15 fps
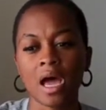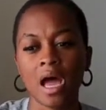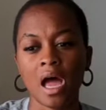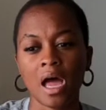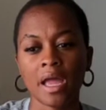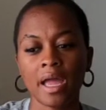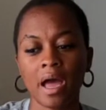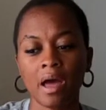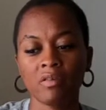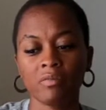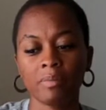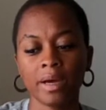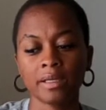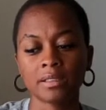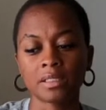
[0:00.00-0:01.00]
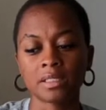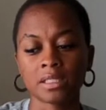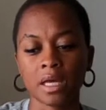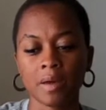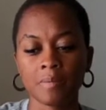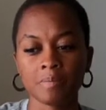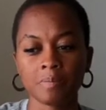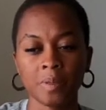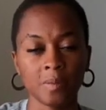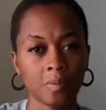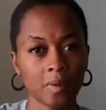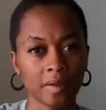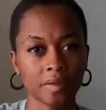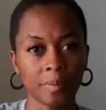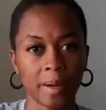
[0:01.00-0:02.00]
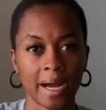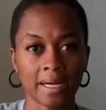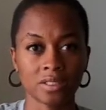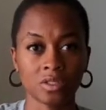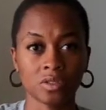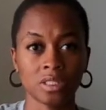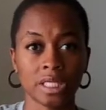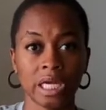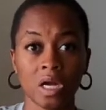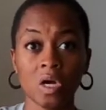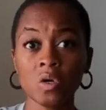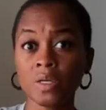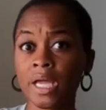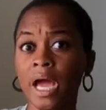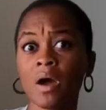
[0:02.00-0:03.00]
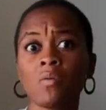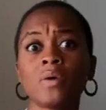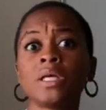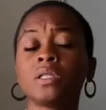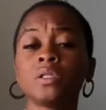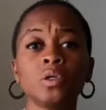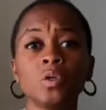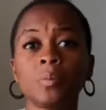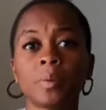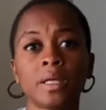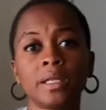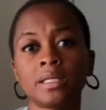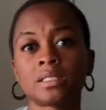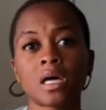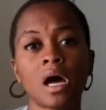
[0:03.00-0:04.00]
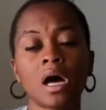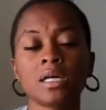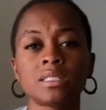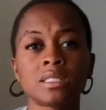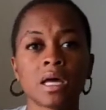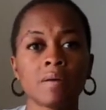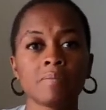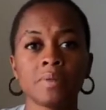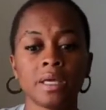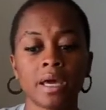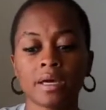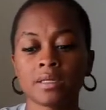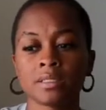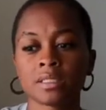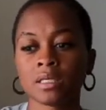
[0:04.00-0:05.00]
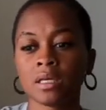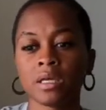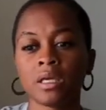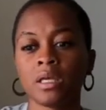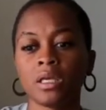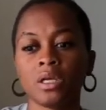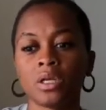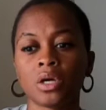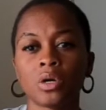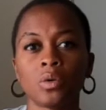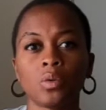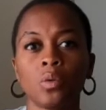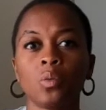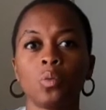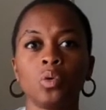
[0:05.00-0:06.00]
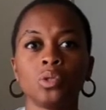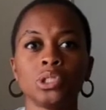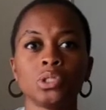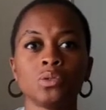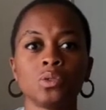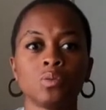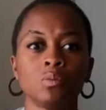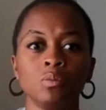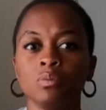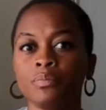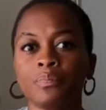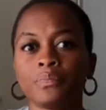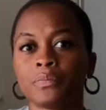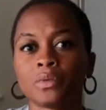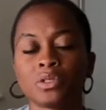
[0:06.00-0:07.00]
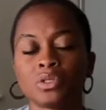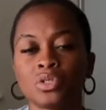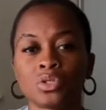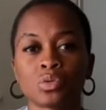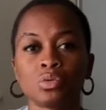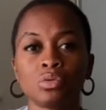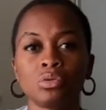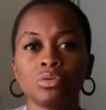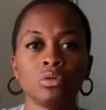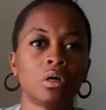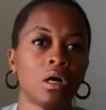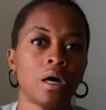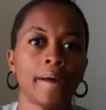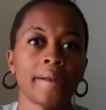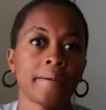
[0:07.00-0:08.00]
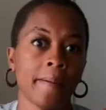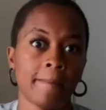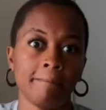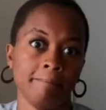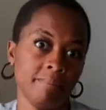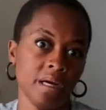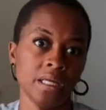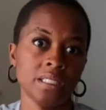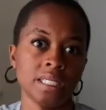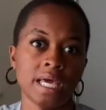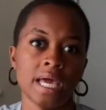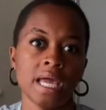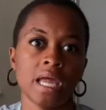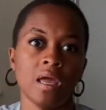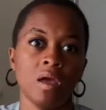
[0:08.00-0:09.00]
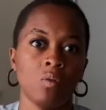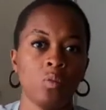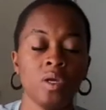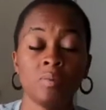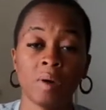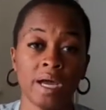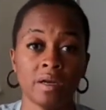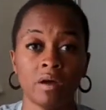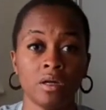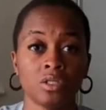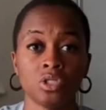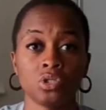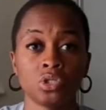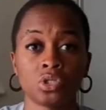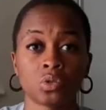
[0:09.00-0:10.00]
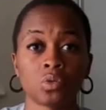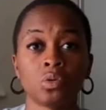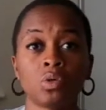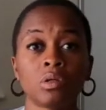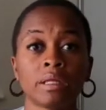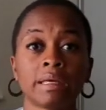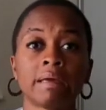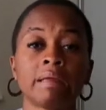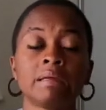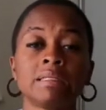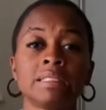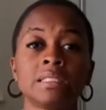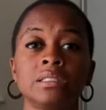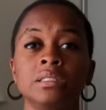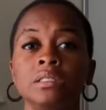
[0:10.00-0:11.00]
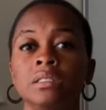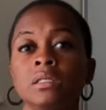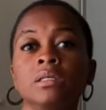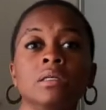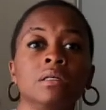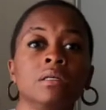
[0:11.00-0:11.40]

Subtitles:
I have met some people in the past who say, oh yeah, we loop and it's awesome because, you know, we'll do school on Monday and we might not do school again until